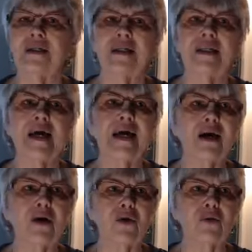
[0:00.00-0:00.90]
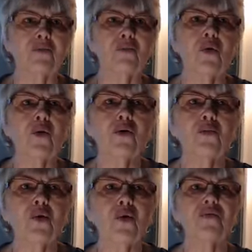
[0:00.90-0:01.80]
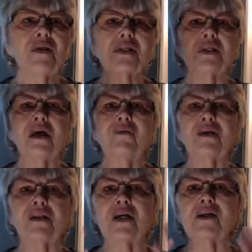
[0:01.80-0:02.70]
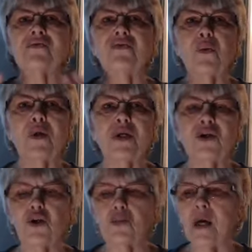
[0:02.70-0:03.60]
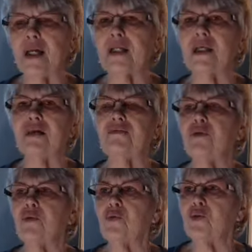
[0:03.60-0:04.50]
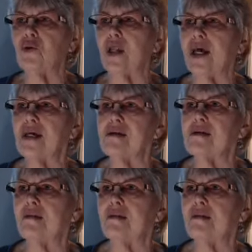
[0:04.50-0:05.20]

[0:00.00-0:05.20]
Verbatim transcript: Now, more and more of this loving light is flowing into your body. Let it flow through your legs,